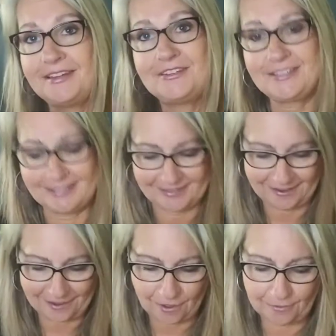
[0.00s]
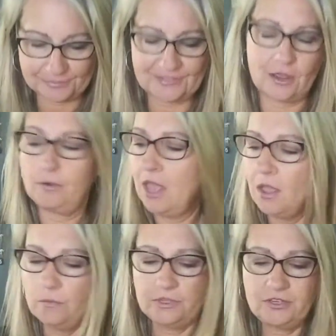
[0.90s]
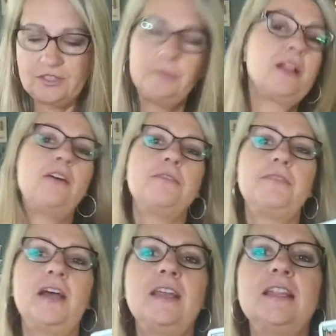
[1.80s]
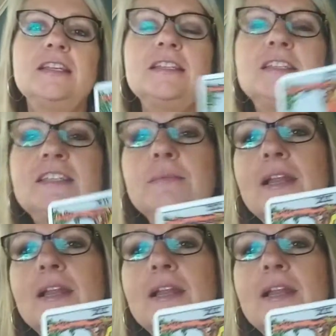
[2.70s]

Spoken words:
It just like comes. So we'll do some clarifying on this and see what